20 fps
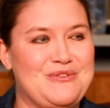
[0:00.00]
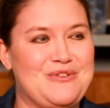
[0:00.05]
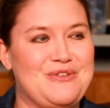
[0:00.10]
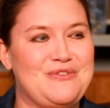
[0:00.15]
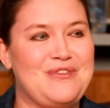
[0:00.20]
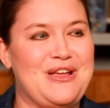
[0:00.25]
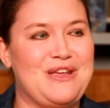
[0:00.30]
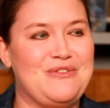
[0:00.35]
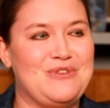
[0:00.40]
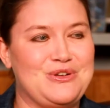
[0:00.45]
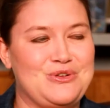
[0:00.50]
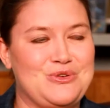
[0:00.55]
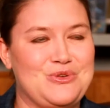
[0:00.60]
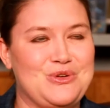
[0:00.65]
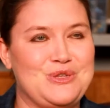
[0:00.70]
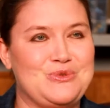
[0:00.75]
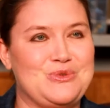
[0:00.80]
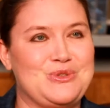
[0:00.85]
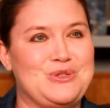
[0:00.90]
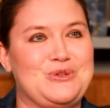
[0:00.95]
her favorite
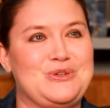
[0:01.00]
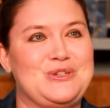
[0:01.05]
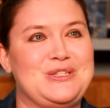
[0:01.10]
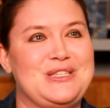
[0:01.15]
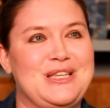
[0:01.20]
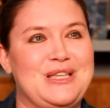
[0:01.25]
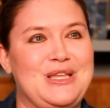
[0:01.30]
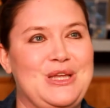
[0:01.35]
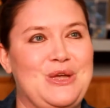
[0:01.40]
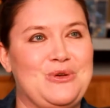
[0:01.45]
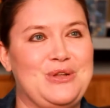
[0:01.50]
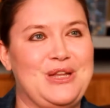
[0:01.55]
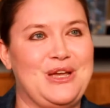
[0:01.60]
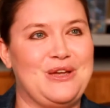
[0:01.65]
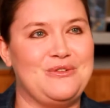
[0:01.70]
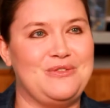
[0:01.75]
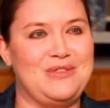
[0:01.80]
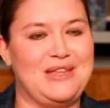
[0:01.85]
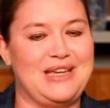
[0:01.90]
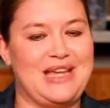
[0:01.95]
toys was her silly old
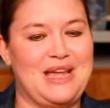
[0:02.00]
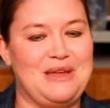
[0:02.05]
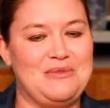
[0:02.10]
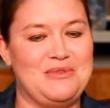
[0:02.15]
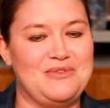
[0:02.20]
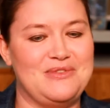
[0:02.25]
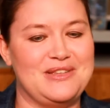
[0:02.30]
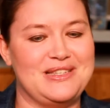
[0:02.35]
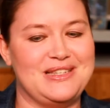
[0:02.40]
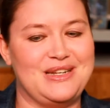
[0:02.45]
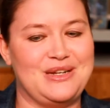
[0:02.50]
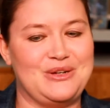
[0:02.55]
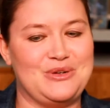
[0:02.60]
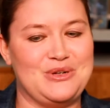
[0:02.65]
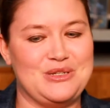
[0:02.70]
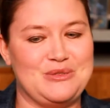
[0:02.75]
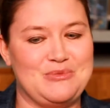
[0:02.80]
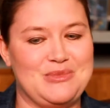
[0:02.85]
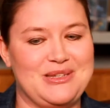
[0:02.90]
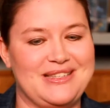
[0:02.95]
elf that came to visit at
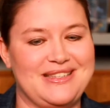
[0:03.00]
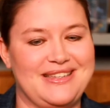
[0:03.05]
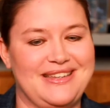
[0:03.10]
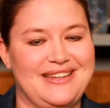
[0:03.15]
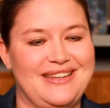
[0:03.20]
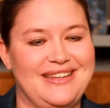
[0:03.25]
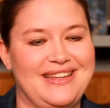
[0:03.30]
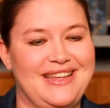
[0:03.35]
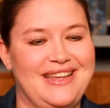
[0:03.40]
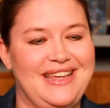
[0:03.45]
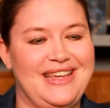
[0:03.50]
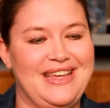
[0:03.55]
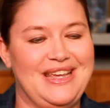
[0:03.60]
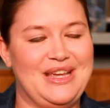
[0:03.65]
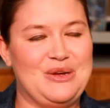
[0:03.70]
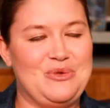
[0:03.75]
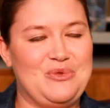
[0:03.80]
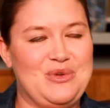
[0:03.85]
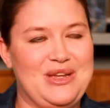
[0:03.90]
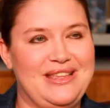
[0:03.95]
Christmas, and
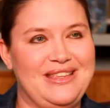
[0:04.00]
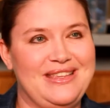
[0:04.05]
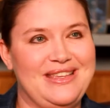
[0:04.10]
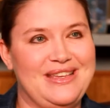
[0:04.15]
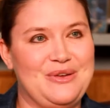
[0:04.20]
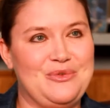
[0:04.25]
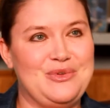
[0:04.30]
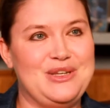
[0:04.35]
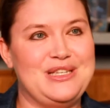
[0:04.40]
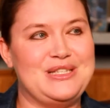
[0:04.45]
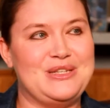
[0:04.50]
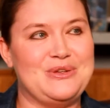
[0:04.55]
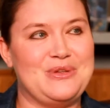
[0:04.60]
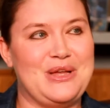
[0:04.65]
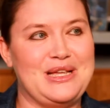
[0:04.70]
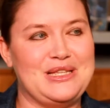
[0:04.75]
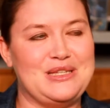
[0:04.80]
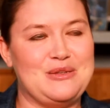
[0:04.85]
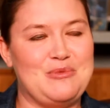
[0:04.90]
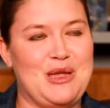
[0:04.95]
we still
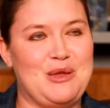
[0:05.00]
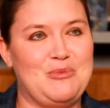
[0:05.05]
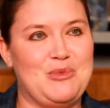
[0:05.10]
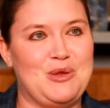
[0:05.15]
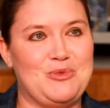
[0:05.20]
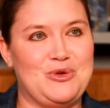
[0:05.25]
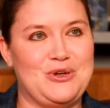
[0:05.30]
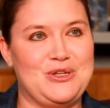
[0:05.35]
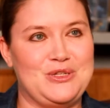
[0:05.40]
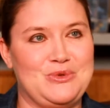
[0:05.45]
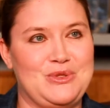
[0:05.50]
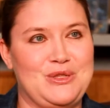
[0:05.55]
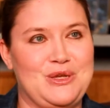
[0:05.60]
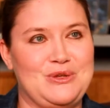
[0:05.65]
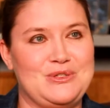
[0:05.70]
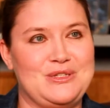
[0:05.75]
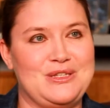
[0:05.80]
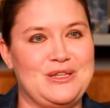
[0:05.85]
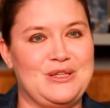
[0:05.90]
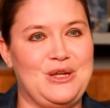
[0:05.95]
like to make memories with
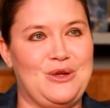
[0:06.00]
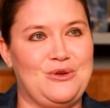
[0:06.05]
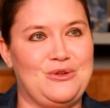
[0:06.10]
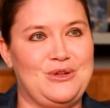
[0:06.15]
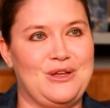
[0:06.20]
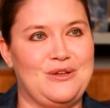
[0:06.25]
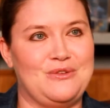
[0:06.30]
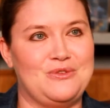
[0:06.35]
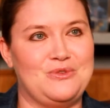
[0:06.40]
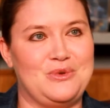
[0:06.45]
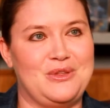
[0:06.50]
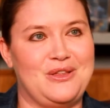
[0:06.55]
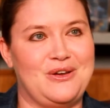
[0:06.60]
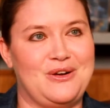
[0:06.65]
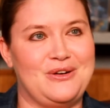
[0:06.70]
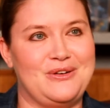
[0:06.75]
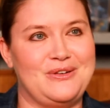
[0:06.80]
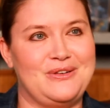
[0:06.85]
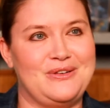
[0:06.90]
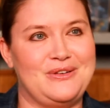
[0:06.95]
those silly old elves with our